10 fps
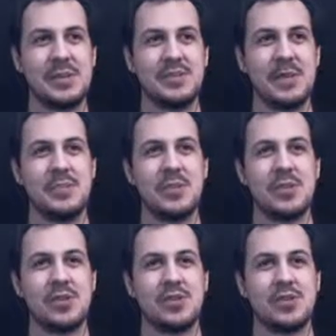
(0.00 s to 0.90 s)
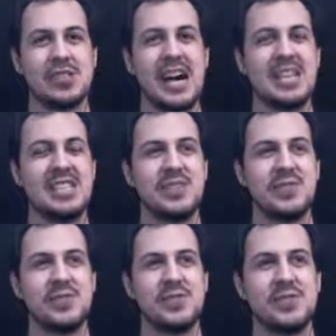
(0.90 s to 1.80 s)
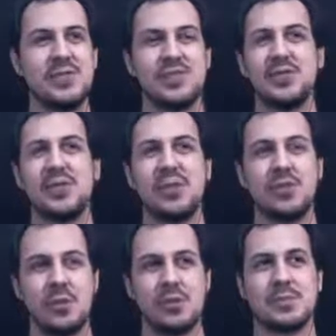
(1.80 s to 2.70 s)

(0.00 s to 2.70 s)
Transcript: people were kind of confused or